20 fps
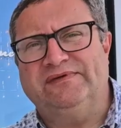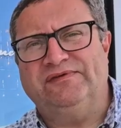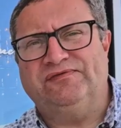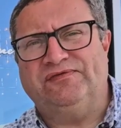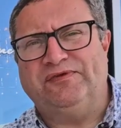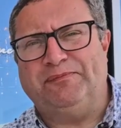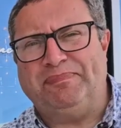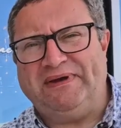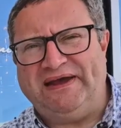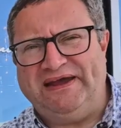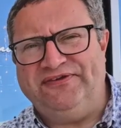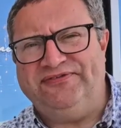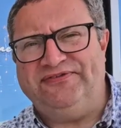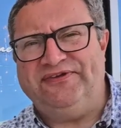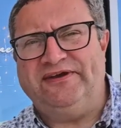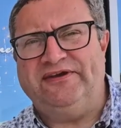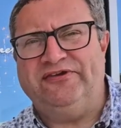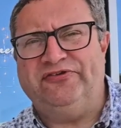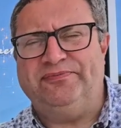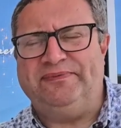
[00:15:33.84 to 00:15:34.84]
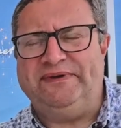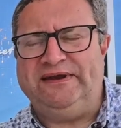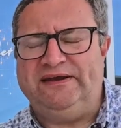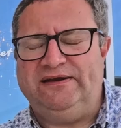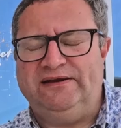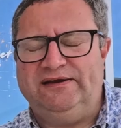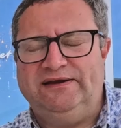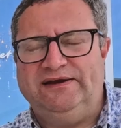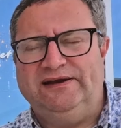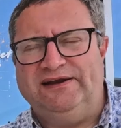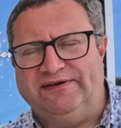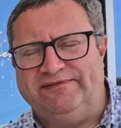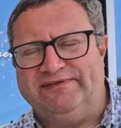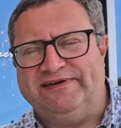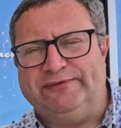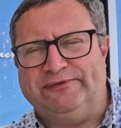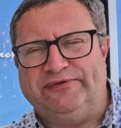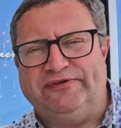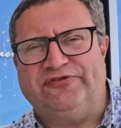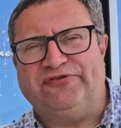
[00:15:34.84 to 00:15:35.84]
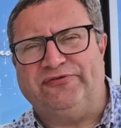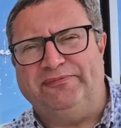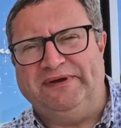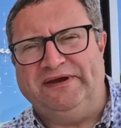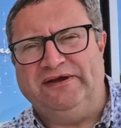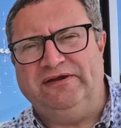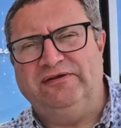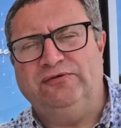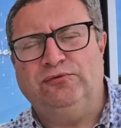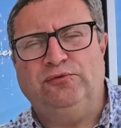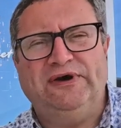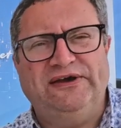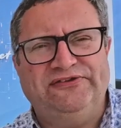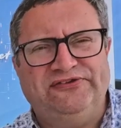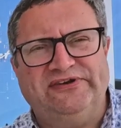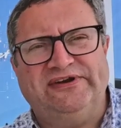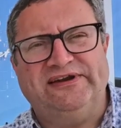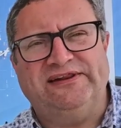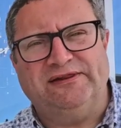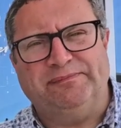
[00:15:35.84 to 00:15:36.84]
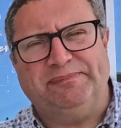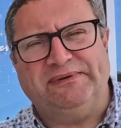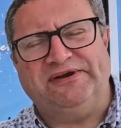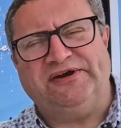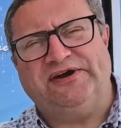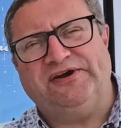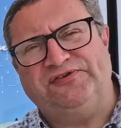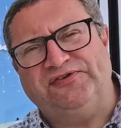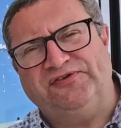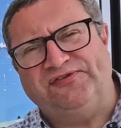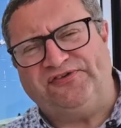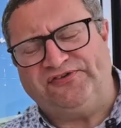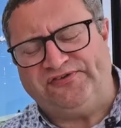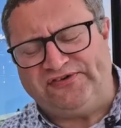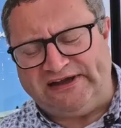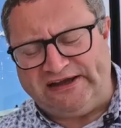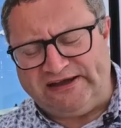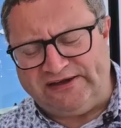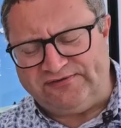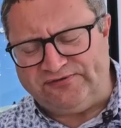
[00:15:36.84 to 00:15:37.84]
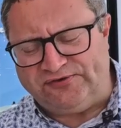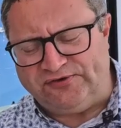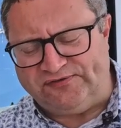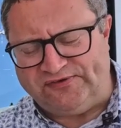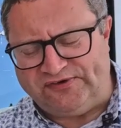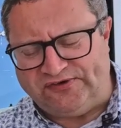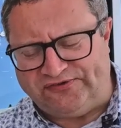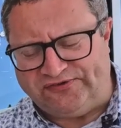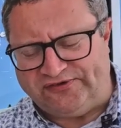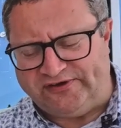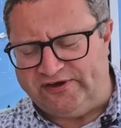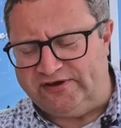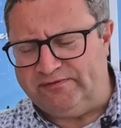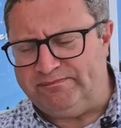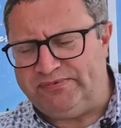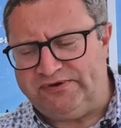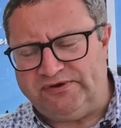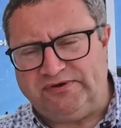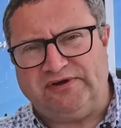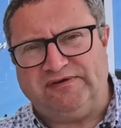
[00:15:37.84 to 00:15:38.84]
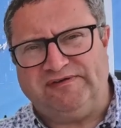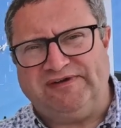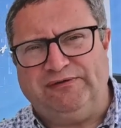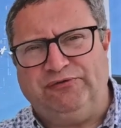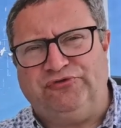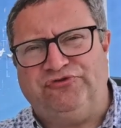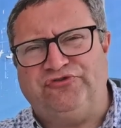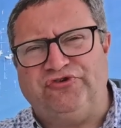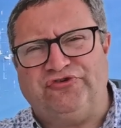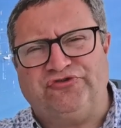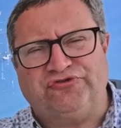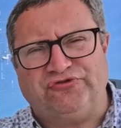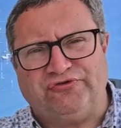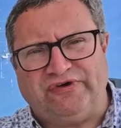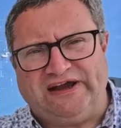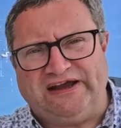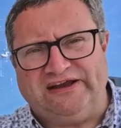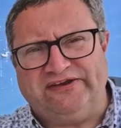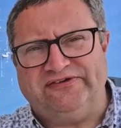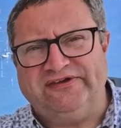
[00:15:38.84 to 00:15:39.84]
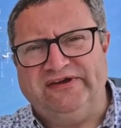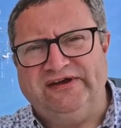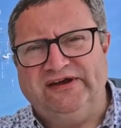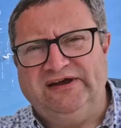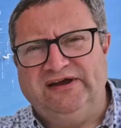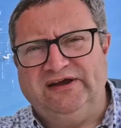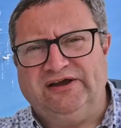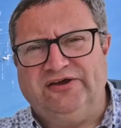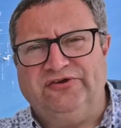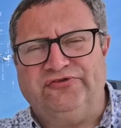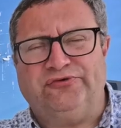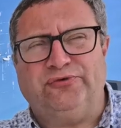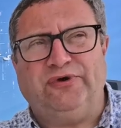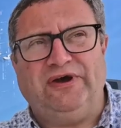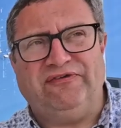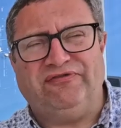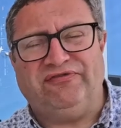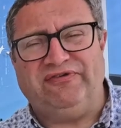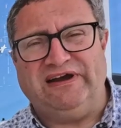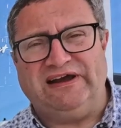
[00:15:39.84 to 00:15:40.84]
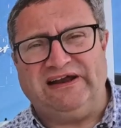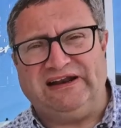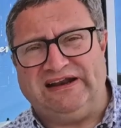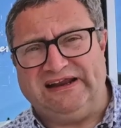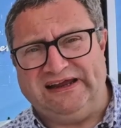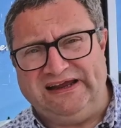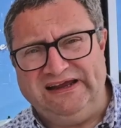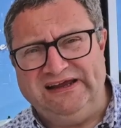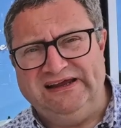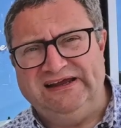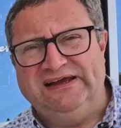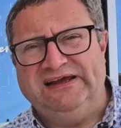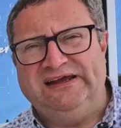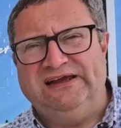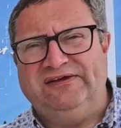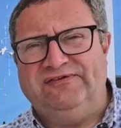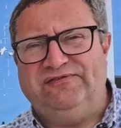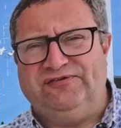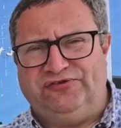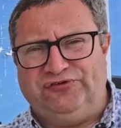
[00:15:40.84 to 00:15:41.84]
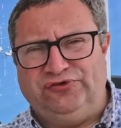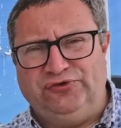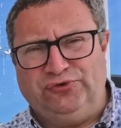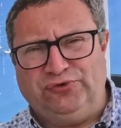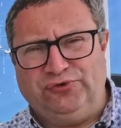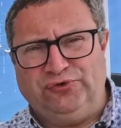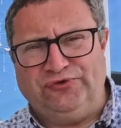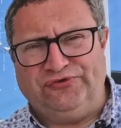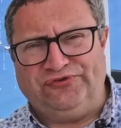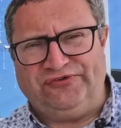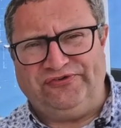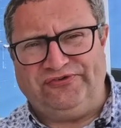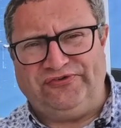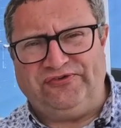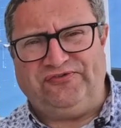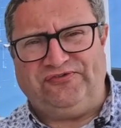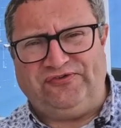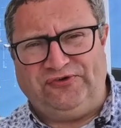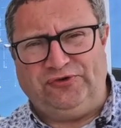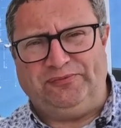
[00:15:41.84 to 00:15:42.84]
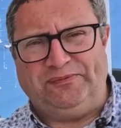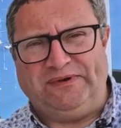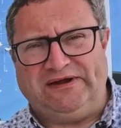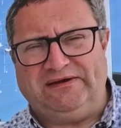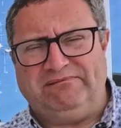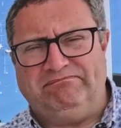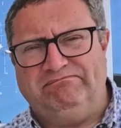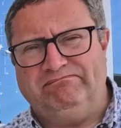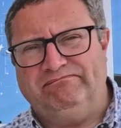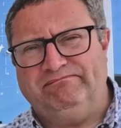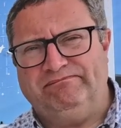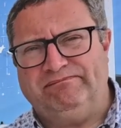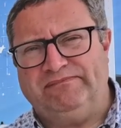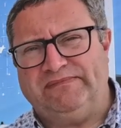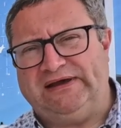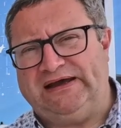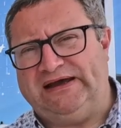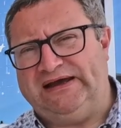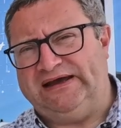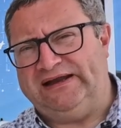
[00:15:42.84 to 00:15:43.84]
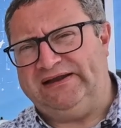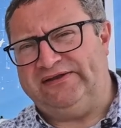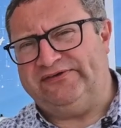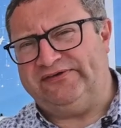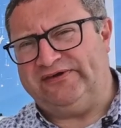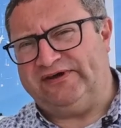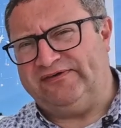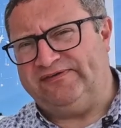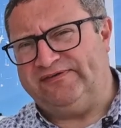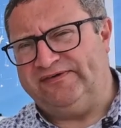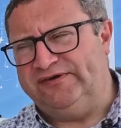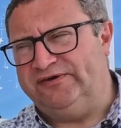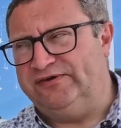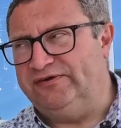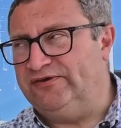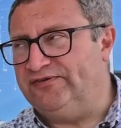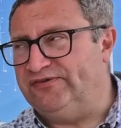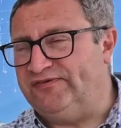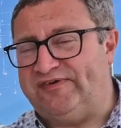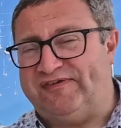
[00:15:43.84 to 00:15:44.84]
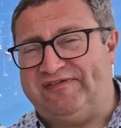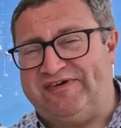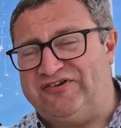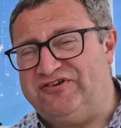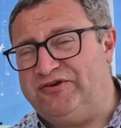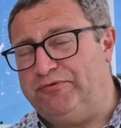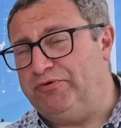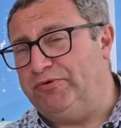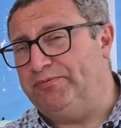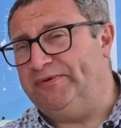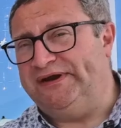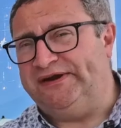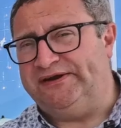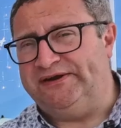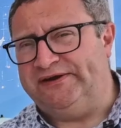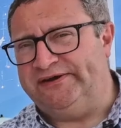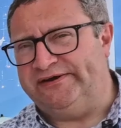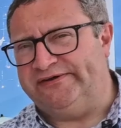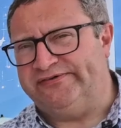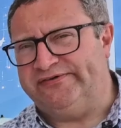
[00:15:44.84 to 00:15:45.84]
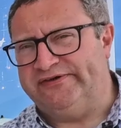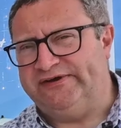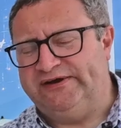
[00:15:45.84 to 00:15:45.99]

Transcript: The pacing has been lovely with this meal. Waited a little bit after the steak for the dessert, but I think it was just great, because quite frankly, the 2 courses have filled me, and I feel as if I've actually probably eaten enough.